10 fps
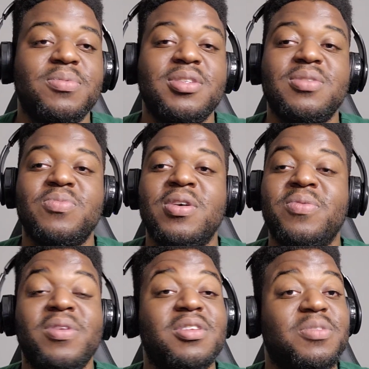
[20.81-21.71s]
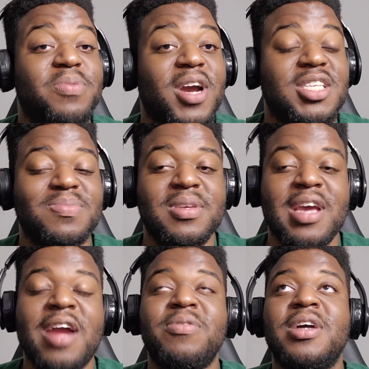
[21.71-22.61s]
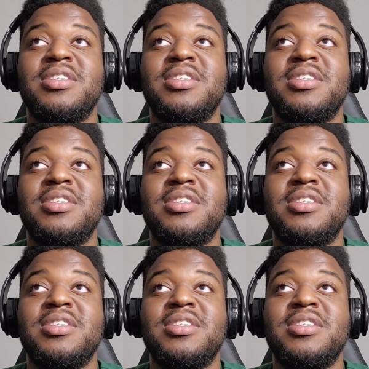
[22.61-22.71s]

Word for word: Season 1 really surprised me. I, I,